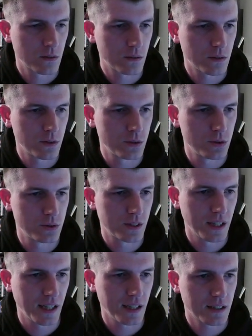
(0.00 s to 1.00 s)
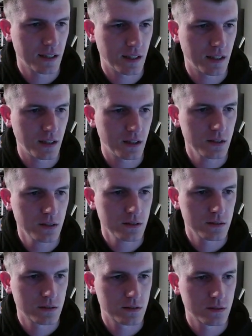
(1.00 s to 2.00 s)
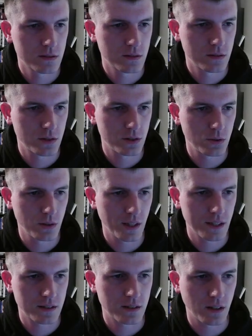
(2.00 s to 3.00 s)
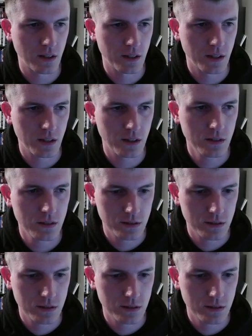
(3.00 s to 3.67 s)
You'd use that here? Just do let star here?